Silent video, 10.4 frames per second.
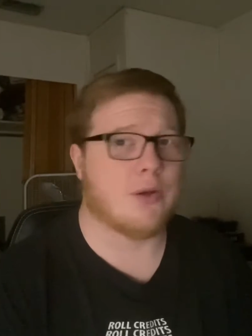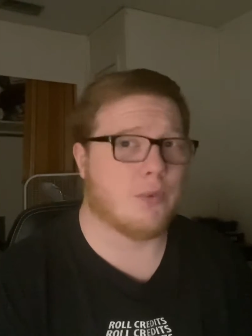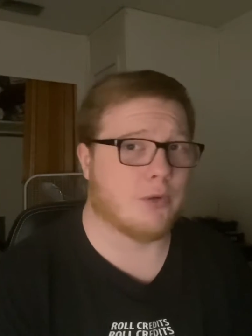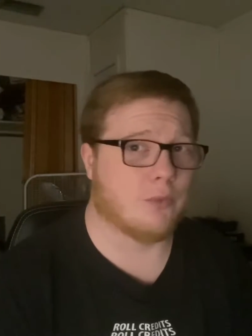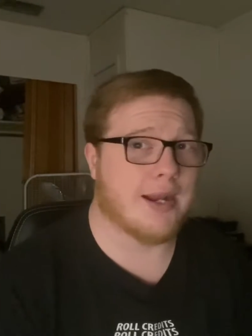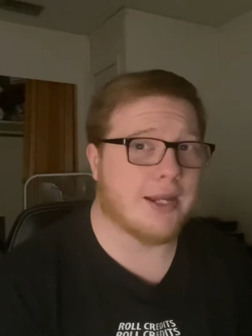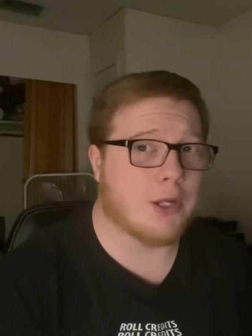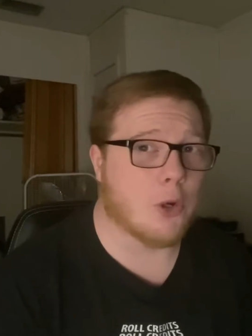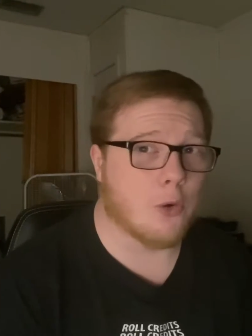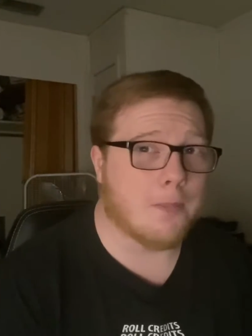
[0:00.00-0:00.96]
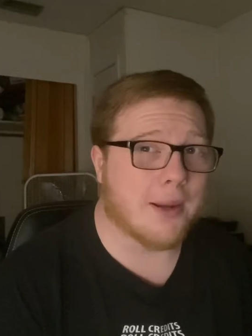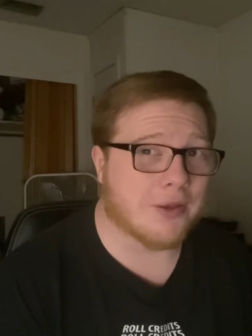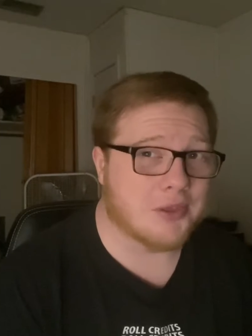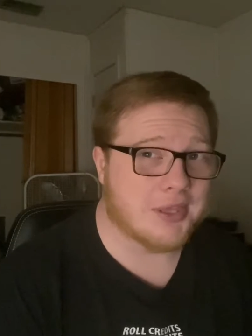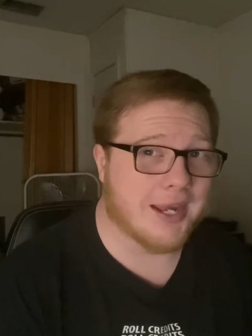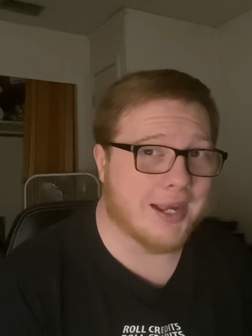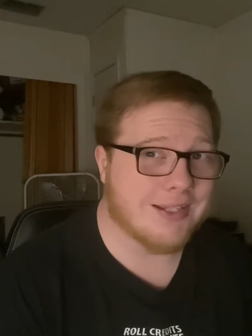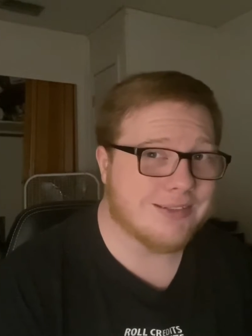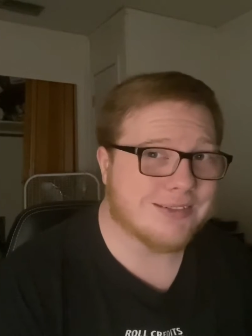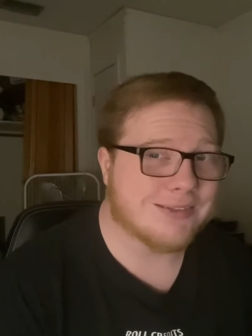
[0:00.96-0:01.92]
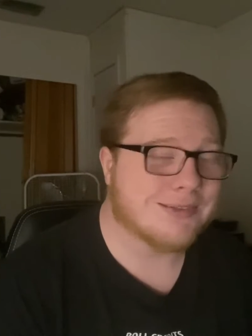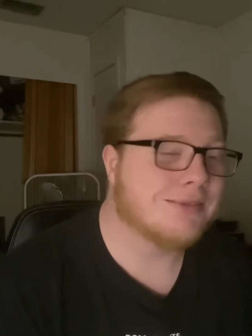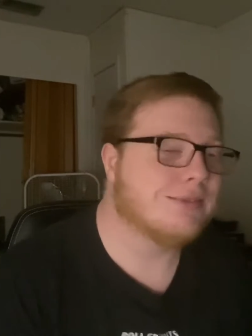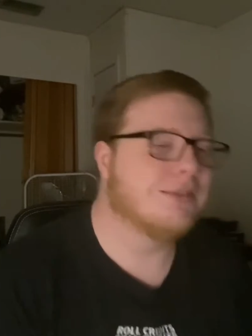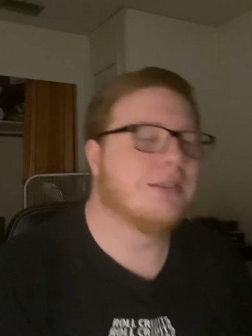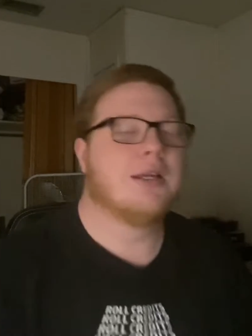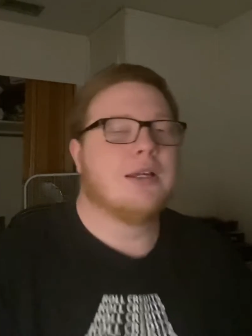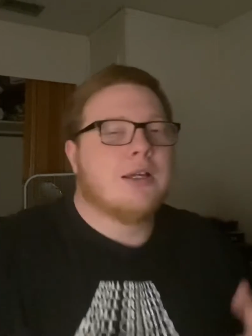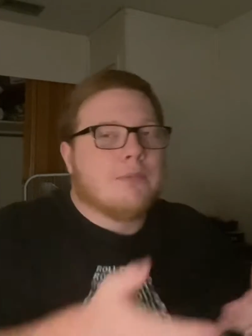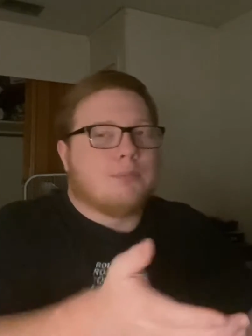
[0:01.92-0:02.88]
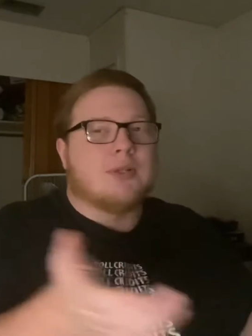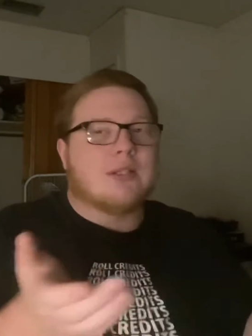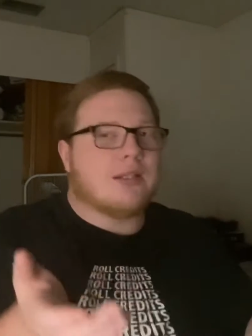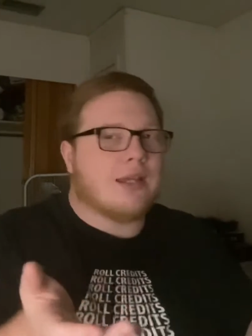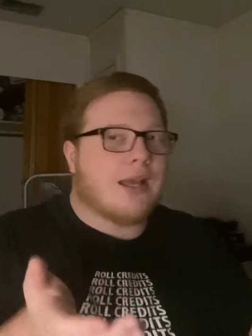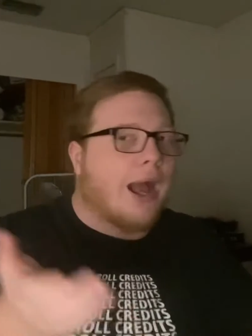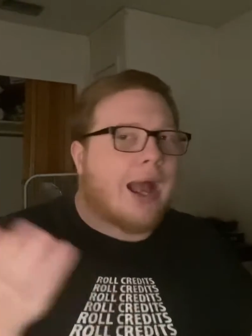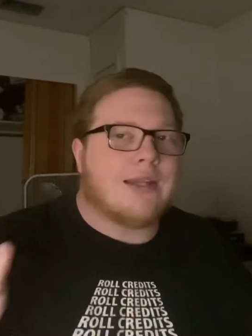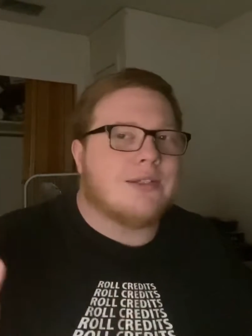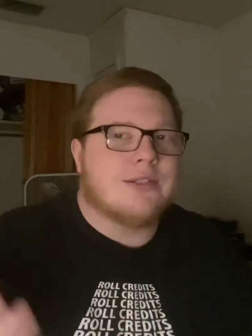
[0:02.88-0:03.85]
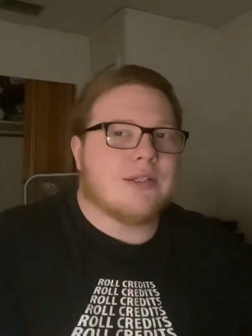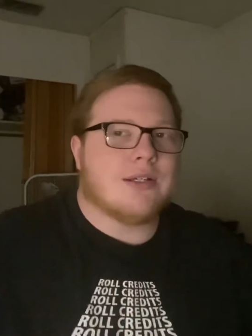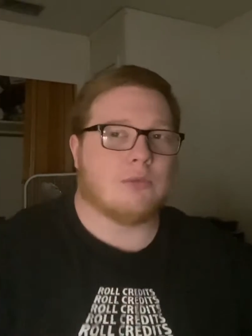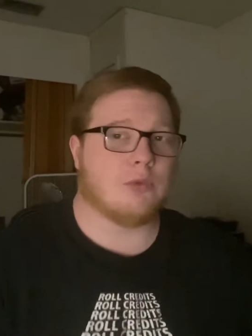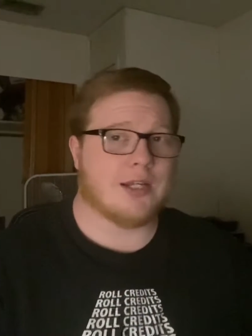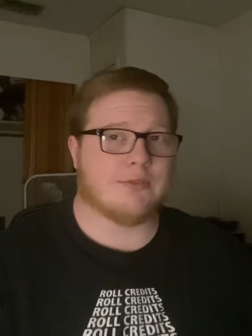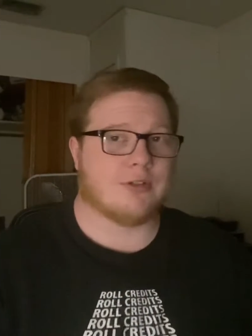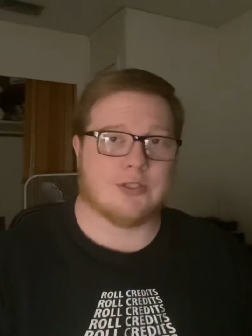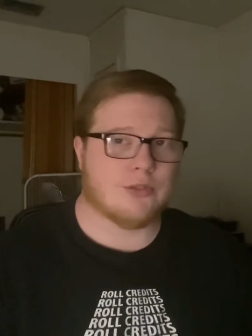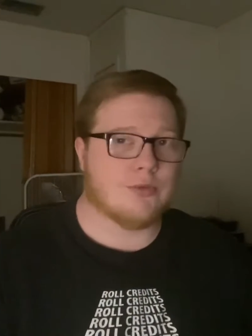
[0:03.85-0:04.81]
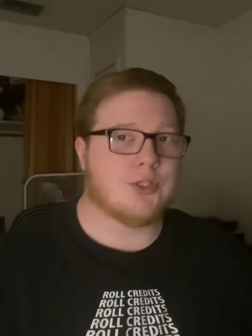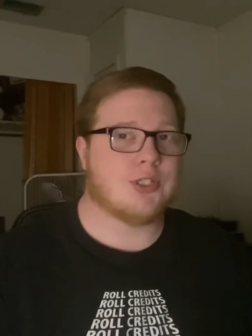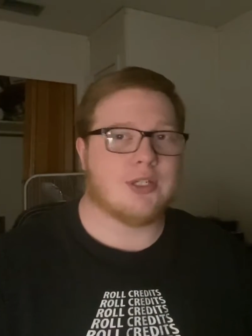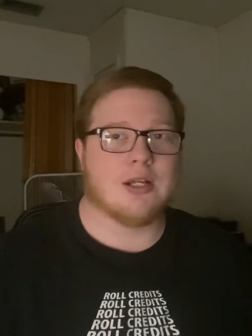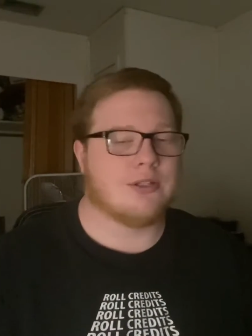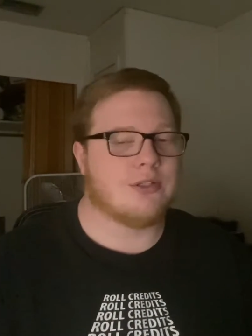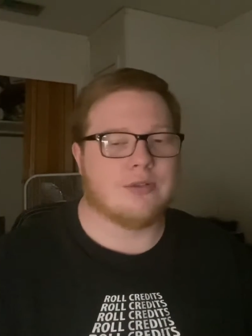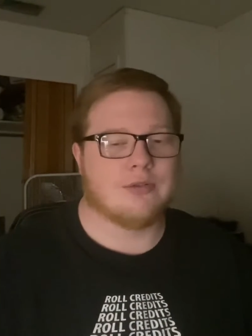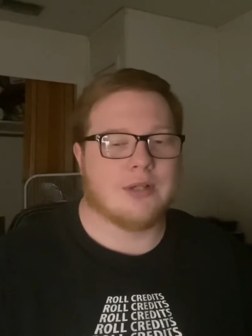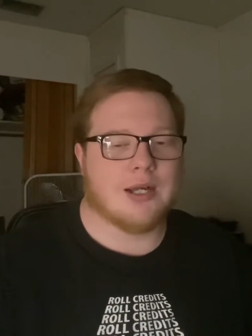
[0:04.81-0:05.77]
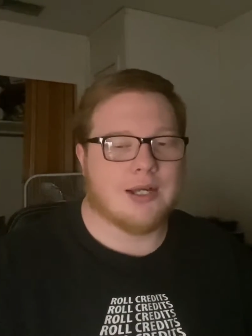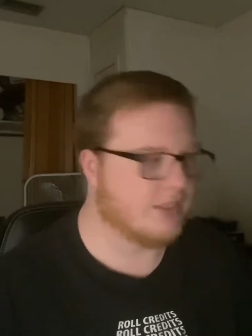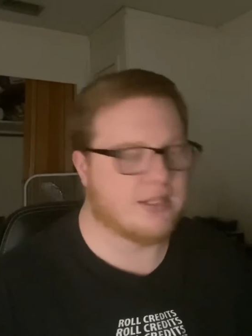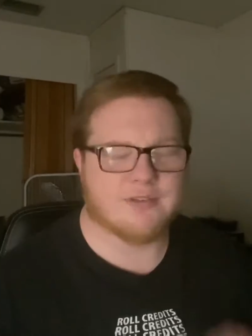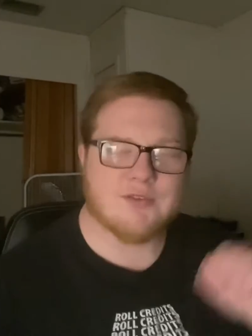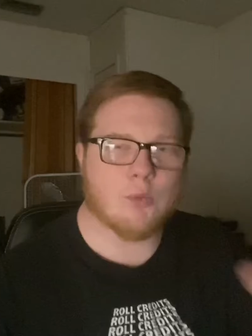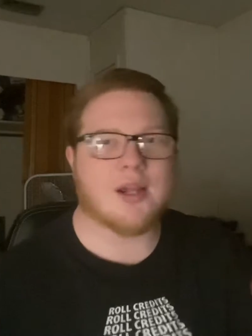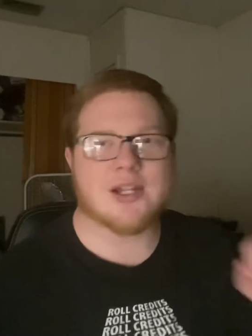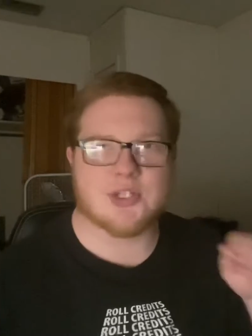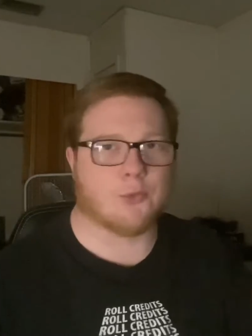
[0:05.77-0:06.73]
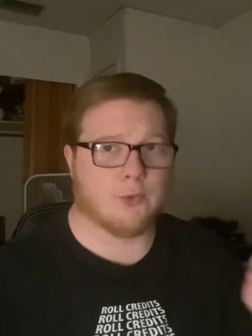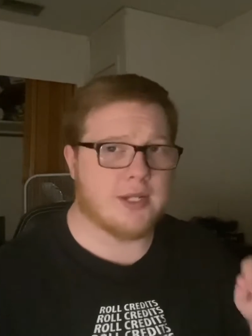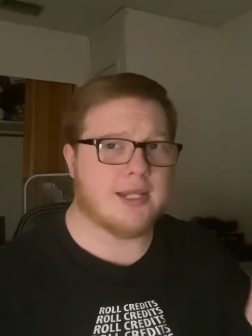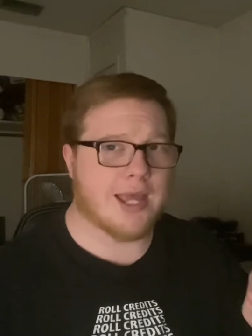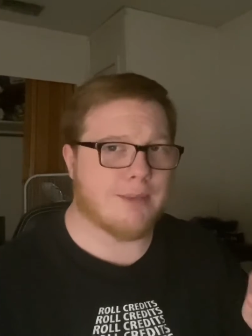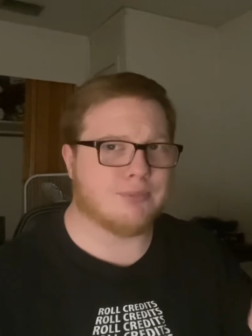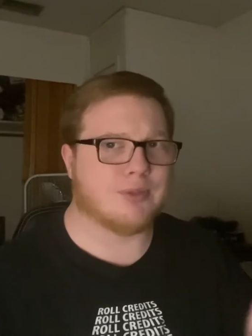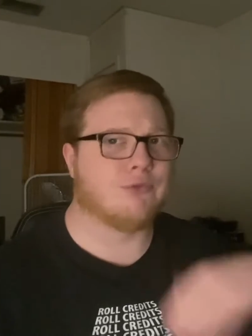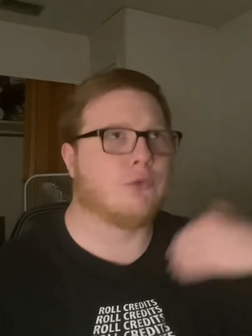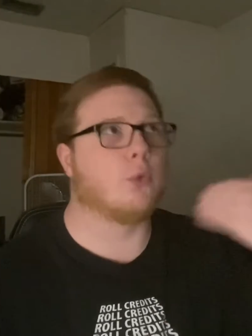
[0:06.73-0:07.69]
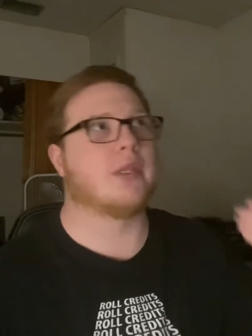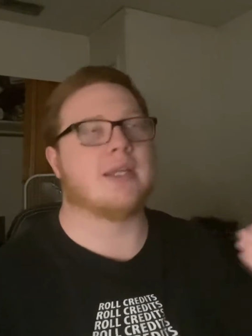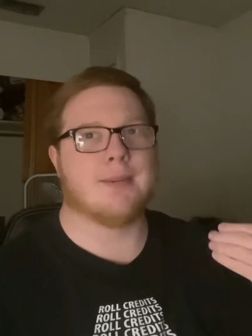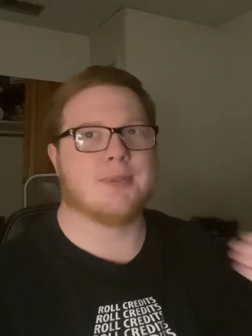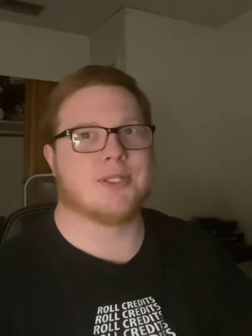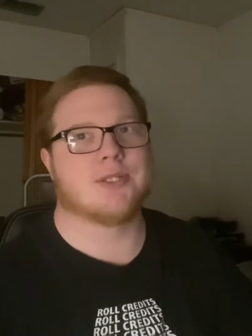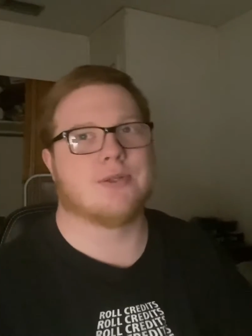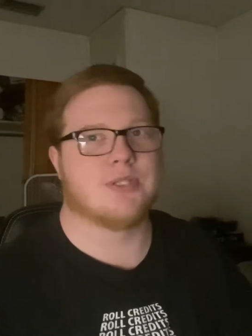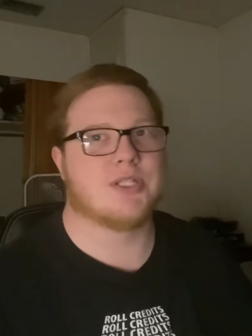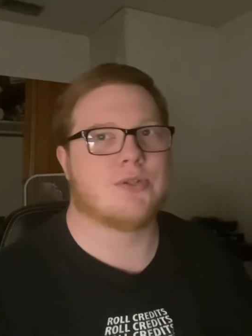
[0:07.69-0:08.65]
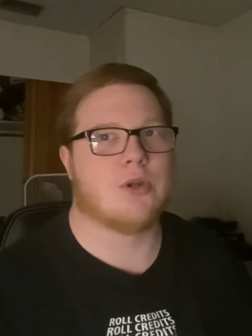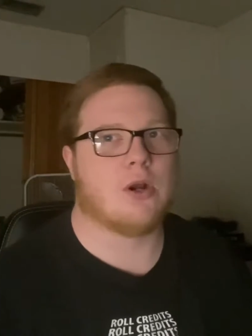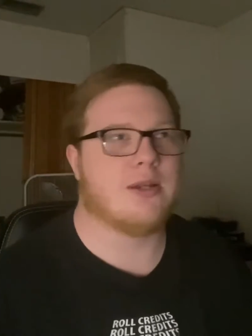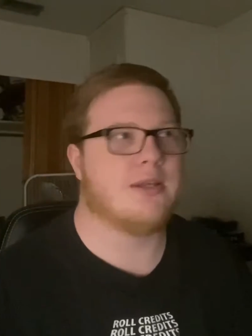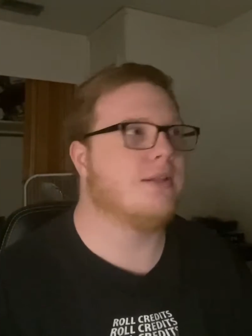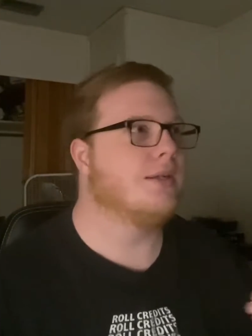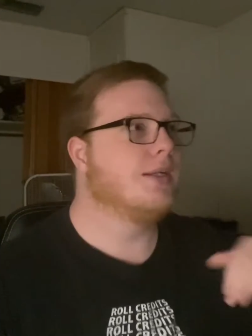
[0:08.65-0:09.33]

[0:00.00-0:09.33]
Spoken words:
weird way to go about that. But whatever, do what you gonna do. Now, if you watch the recap before the episode started,